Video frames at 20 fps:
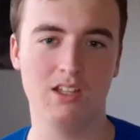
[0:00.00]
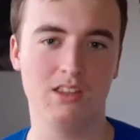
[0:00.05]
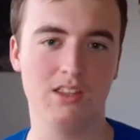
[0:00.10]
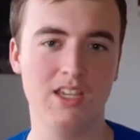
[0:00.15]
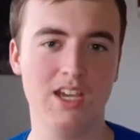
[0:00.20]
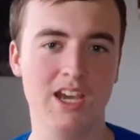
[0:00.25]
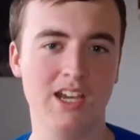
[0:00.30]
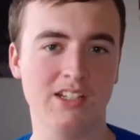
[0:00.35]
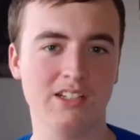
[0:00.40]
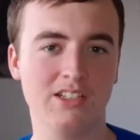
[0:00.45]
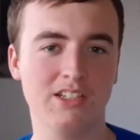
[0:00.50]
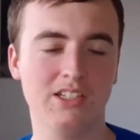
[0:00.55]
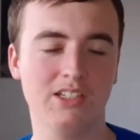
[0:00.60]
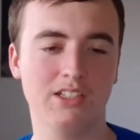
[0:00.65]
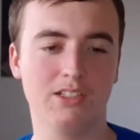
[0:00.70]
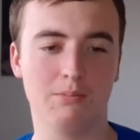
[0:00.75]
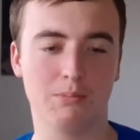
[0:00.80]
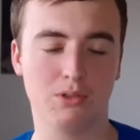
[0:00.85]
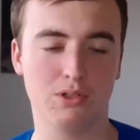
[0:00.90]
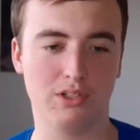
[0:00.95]
The acting
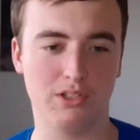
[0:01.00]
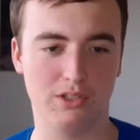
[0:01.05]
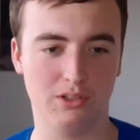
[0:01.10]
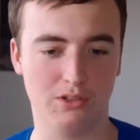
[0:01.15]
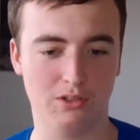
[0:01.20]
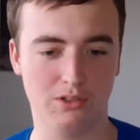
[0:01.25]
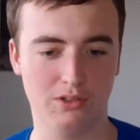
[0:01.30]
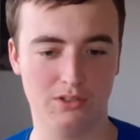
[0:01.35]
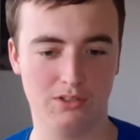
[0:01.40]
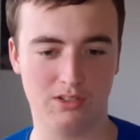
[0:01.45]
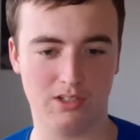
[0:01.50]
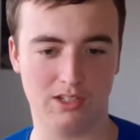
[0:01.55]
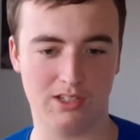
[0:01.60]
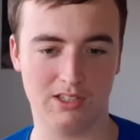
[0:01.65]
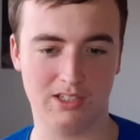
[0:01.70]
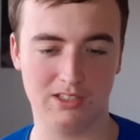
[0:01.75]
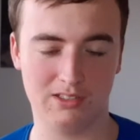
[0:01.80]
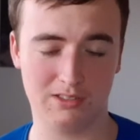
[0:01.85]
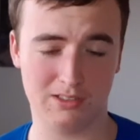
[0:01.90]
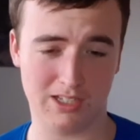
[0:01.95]
is pretty good. I
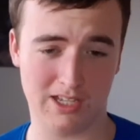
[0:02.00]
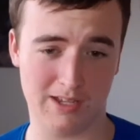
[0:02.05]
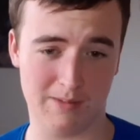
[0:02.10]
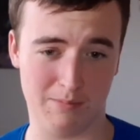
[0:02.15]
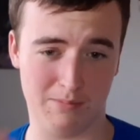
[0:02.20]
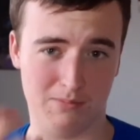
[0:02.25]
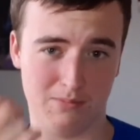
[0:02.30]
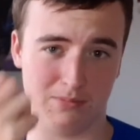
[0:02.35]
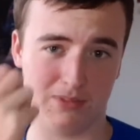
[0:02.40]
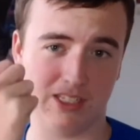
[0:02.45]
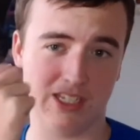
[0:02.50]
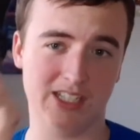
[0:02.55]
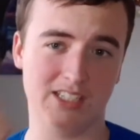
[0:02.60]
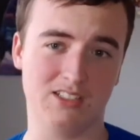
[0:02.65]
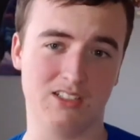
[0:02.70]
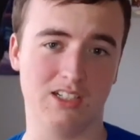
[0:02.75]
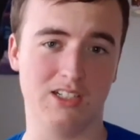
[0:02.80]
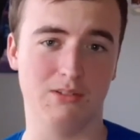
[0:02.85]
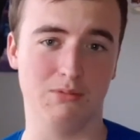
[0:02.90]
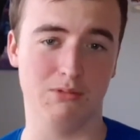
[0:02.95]
think
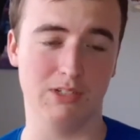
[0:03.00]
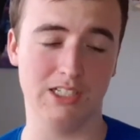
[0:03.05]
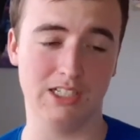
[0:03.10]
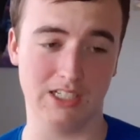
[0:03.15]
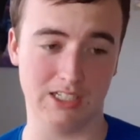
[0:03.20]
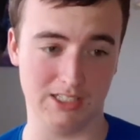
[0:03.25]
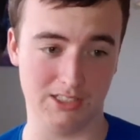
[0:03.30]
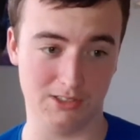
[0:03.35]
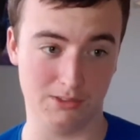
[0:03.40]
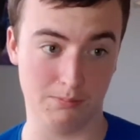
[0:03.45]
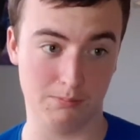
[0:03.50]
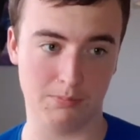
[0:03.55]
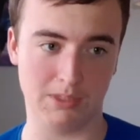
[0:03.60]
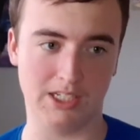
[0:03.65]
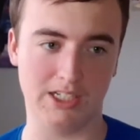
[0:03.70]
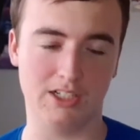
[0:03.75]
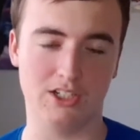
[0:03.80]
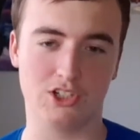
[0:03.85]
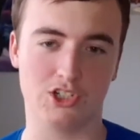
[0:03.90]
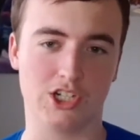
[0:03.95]
Daisy Ridley's
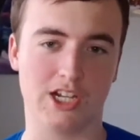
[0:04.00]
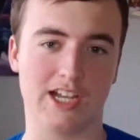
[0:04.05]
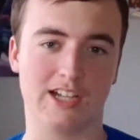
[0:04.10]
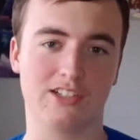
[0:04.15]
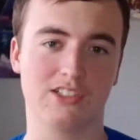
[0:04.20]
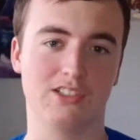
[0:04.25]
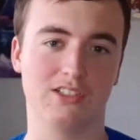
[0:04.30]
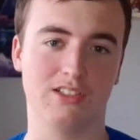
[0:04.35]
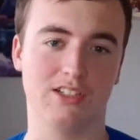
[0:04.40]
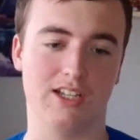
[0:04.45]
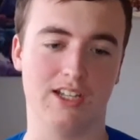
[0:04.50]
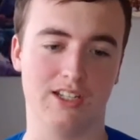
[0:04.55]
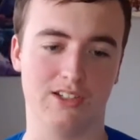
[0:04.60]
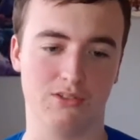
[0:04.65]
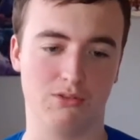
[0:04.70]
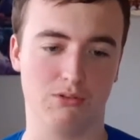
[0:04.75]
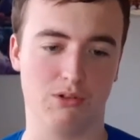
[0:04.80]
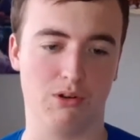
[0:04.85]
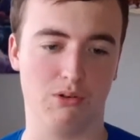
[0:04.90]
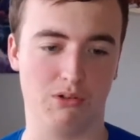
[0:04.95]
English accent has
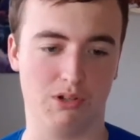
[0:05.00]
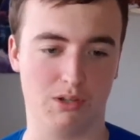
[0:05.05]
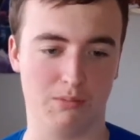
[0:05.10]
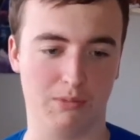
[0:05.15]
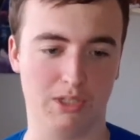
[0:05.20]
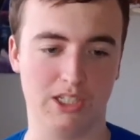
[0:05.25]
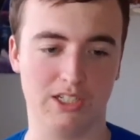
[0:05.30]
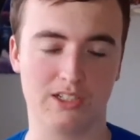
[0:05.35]
grown on me.